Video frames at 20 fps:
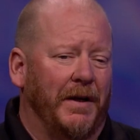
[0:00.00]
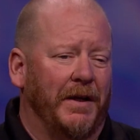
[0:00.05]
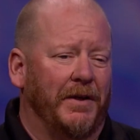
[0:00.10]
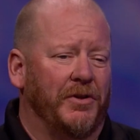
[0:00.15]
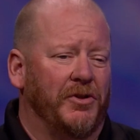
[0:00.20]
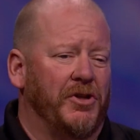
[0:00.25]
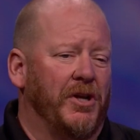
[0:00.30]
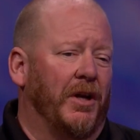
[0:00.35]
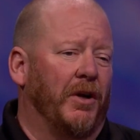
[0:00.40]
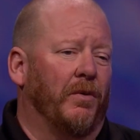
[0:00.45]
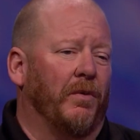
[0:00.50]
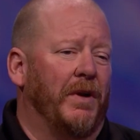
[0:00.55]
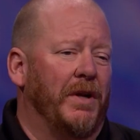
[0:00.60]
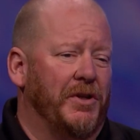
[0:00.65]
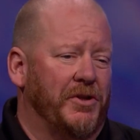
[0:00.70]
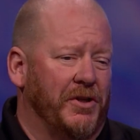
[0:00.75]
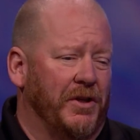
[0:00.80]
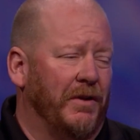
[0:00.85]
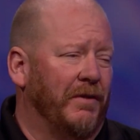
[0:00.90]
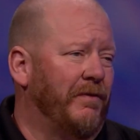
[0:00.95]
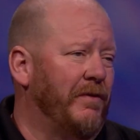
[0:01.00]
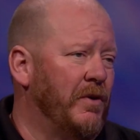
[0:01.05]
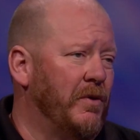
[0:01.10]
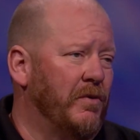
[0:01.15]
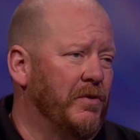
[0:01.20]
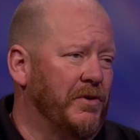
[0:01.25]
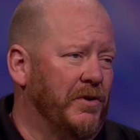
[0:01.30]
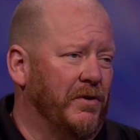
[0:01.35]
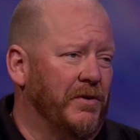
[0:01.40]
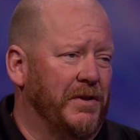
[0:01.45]
generation of
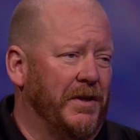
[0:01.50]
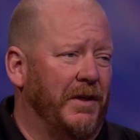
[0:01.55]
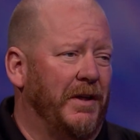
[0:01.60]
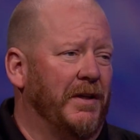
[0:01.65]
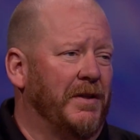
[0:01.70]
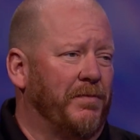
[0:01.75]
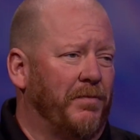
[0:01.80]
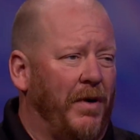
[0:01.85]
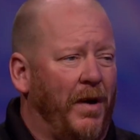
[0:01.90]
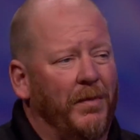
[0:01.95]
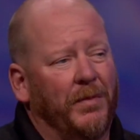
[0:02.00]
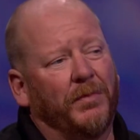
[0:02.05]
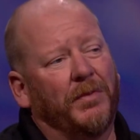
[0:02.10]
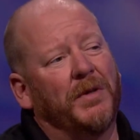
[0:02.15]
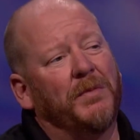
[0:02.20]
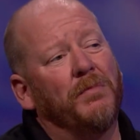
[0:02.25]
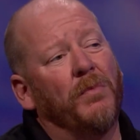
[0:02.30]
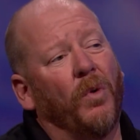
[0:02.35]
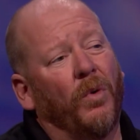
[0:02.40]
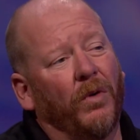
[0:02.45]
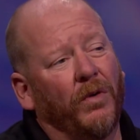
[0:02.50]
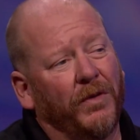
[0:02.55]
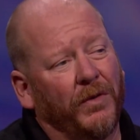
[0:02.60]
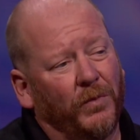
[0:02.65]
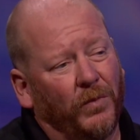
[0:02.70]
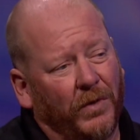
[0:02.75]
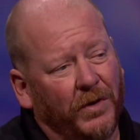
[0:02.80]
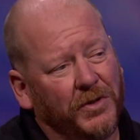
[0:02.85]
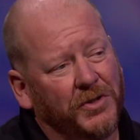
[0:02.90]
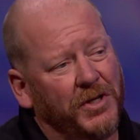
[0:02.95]
users, and it's probably more
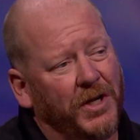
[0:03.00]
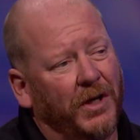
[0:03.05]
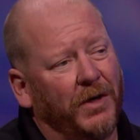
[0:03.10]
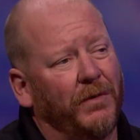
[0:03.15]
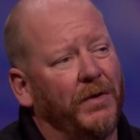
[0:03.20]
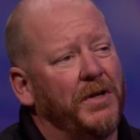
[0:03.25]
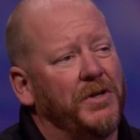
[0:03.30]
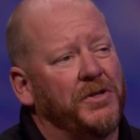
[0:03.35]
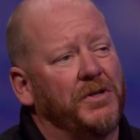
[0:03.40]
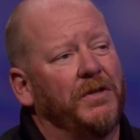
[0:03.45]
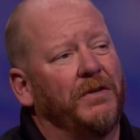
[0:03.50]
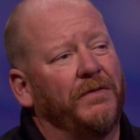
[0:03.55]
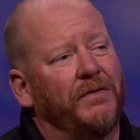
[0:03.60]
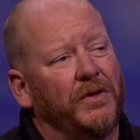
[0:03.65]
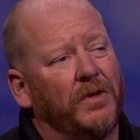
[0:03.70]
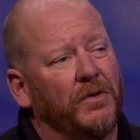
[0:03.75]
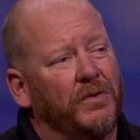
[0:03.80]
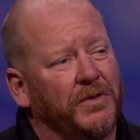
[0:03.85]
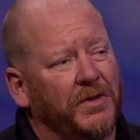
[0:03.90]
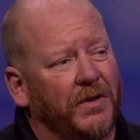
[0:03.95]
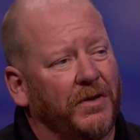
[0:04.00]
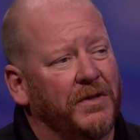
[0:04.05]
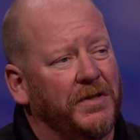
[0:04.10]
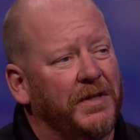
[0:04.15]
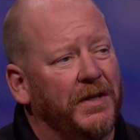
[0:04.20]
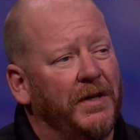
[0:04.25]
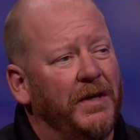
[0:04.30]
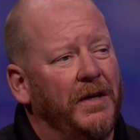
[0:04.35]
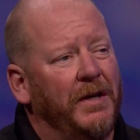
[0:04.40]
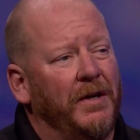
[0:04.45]
than one generation of users,
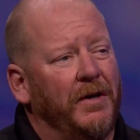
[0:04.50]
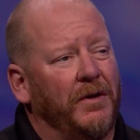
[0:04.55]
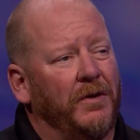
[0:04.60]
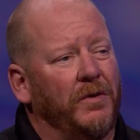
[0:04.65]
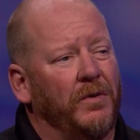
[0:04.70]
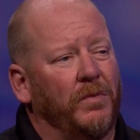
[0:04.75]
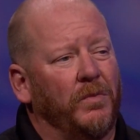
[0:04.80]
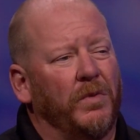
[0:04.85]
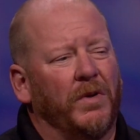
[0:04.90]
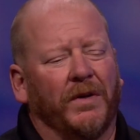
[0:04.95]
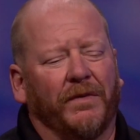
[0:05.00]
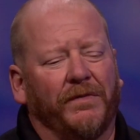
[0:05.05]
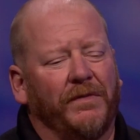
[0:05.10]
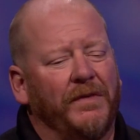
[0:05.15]
who would have